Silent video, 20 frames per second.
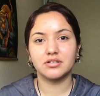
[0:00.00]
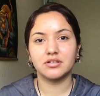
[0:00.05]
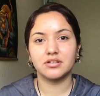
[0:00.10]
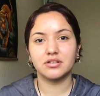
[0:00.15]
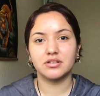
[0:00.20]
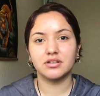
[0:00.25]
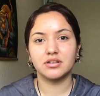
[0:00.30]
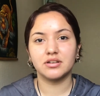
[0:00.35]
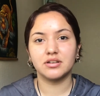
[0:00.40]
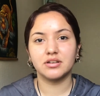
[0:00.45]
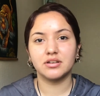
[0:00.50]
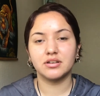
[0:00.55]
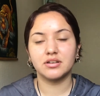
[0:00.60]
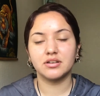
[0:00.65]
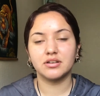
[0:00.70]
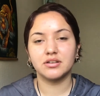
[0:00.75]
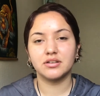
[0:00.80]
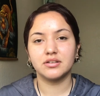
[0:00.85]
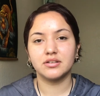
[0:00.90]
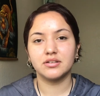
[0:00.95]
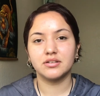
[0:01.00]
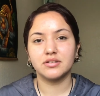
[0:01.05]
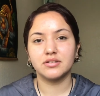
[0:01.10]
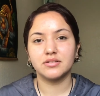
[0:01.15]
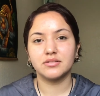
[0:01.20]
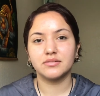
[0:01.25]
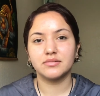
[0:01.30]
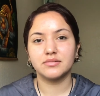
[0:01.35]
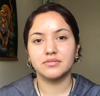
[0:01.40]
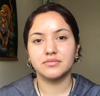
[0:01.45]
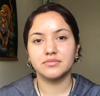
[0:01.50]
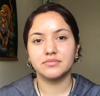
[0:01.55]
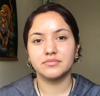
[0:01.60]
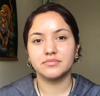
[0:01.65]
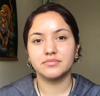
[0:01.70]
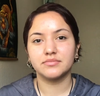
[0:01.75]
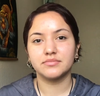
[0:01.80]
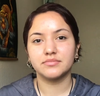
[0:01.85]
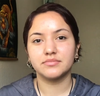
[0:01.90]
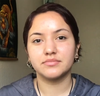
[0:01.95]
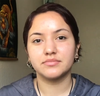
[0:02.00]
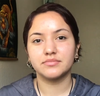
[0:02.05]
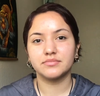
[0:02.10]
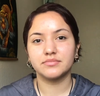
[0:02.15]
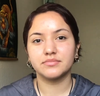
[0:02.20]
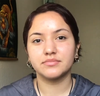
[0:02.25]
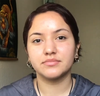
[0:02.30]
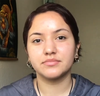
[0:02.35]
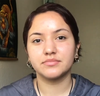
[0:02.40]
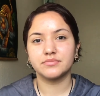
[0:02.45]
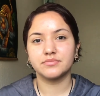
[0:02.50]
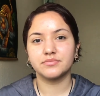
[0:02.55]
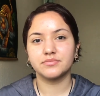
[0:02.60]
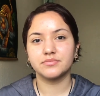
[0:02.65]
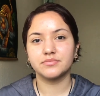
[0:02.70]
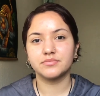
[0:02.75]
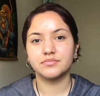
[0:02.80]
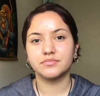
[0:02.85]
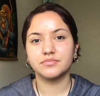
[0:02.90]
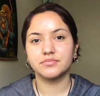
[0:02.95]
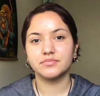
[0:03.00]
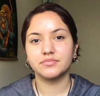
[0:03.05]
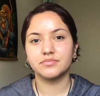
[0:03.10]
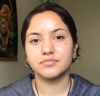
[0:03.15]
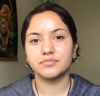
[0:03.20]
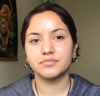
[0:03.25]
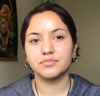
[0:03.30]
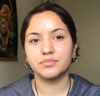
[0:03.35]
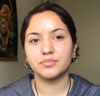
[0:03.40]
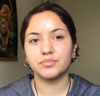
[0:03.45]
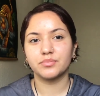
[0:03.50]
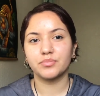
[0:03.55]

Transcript: No one is speaking in this clip.